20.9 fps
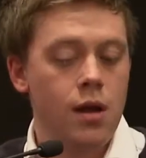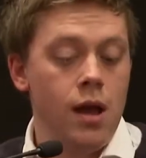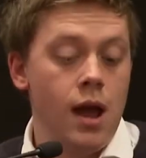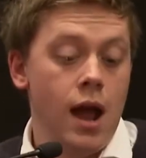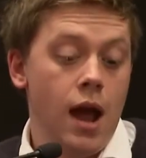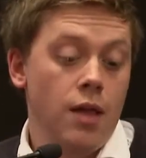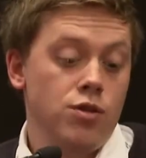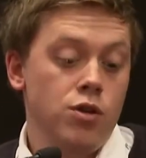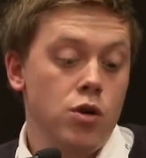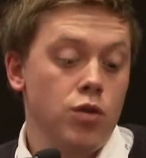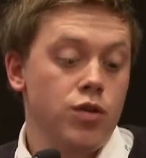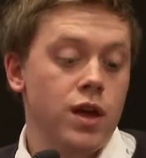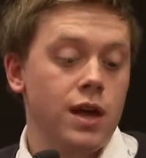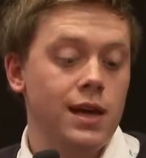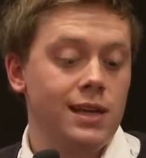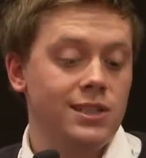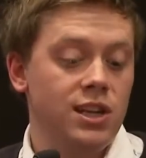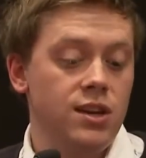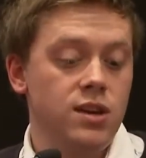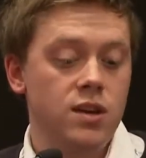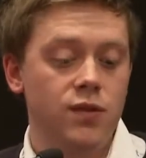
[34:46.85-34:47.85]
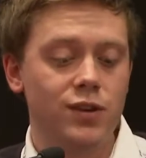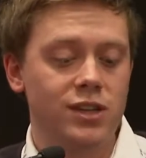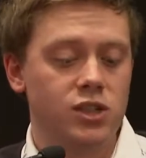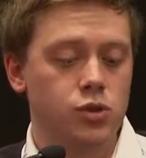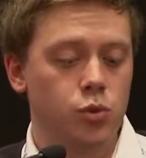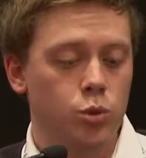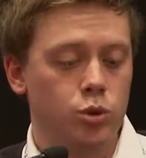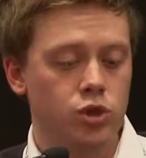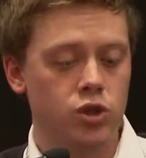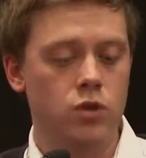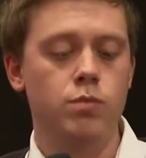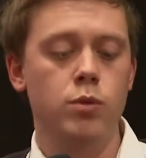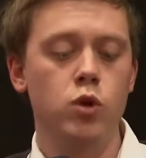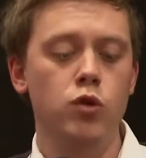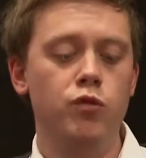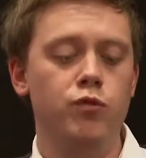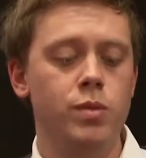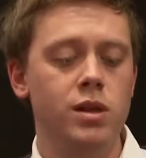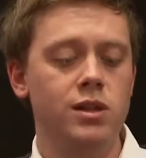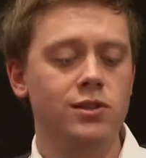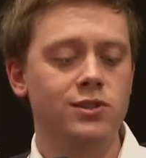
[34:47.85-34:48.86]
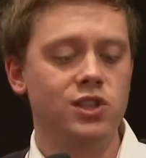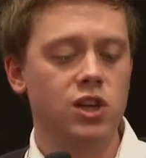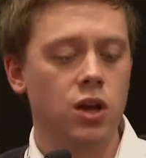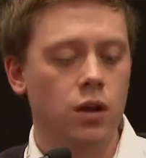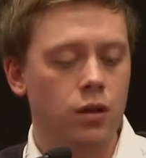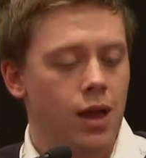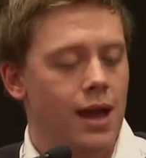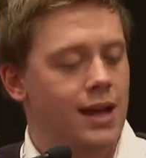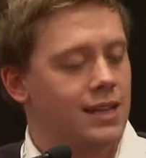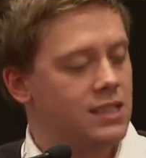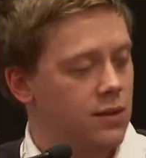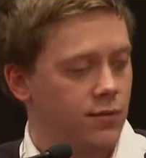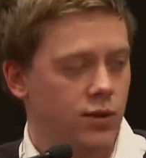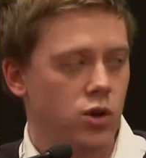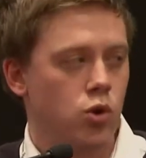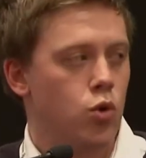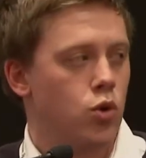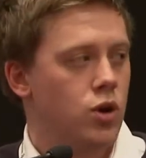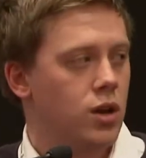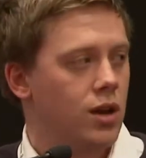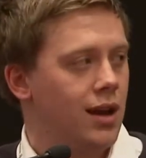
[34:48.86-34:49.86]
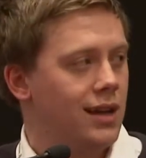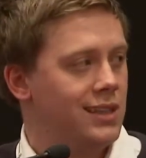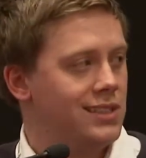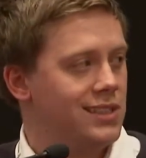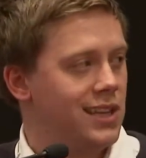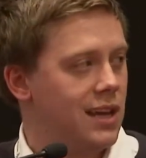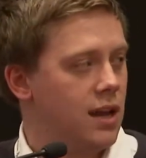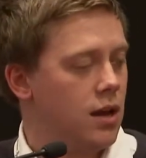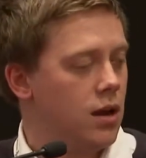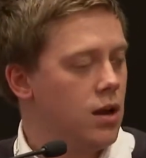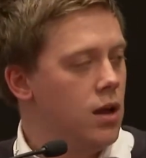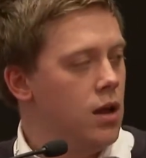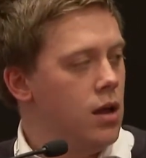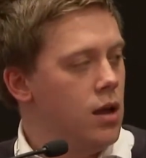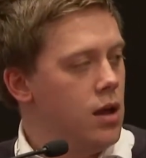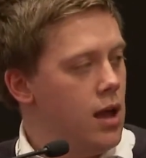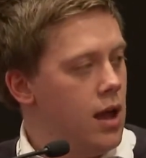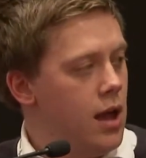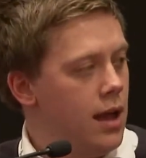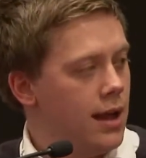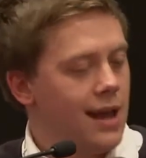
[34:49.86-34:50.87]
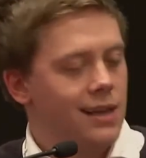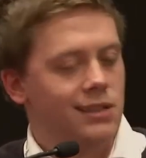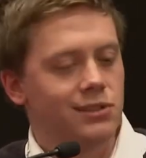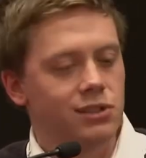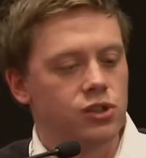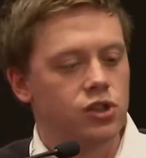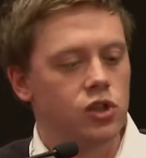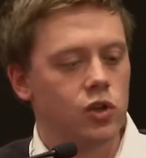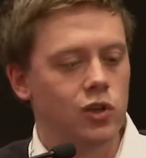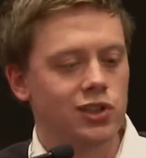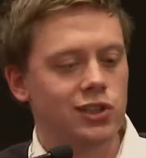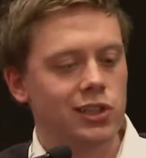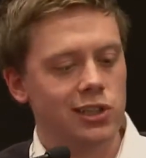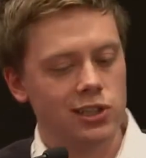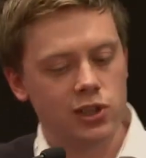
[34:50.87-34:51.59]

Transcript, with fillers: And the other is individuals and movements collectively organising against injustice.